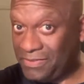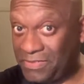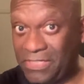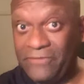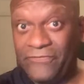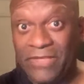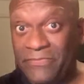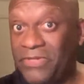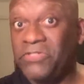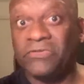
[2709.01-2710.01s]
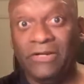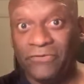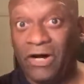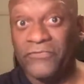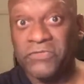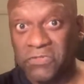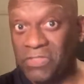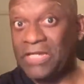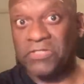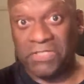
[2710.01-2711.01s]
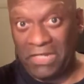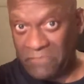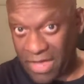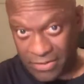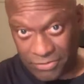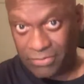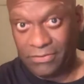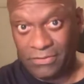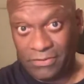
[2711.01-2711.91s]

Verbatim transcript: chief administrative officer slash city manager.